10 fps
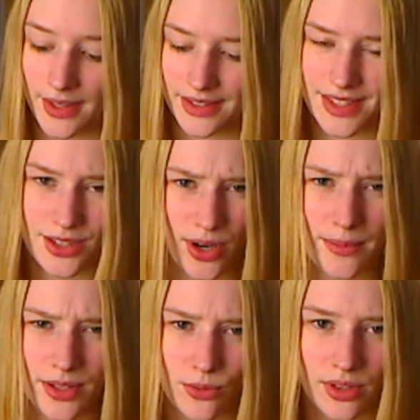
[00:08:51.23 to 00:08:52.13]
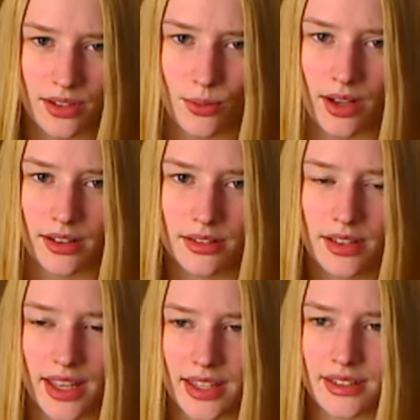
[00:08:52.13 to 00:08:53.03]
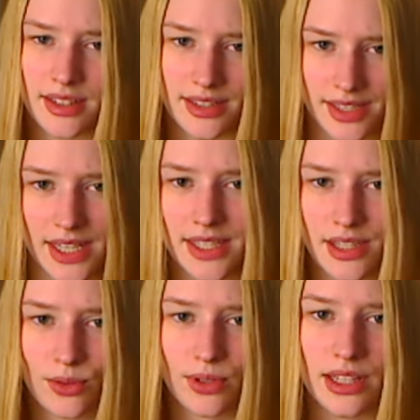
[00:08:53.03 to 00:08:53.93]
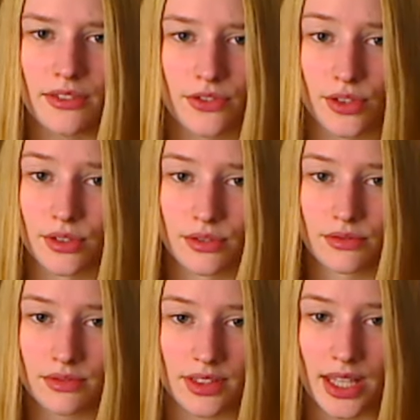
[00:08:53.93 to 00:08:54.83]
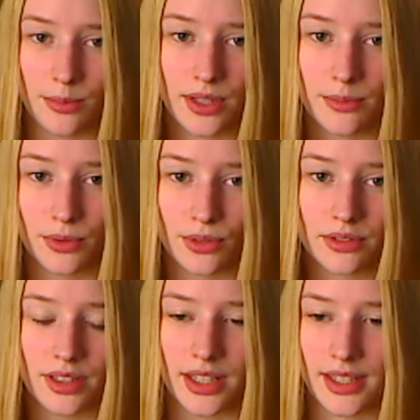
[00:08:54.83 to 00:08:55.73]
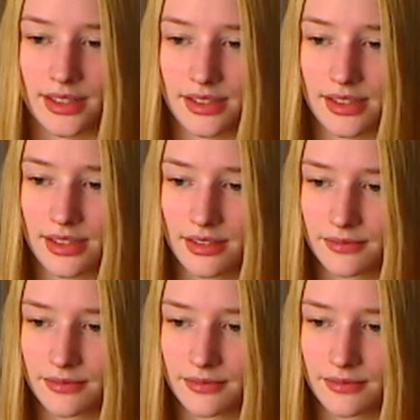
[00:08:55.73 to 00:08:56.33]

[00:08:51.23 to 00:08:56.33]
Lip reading: It describes it really well and is easy to read for lay people, and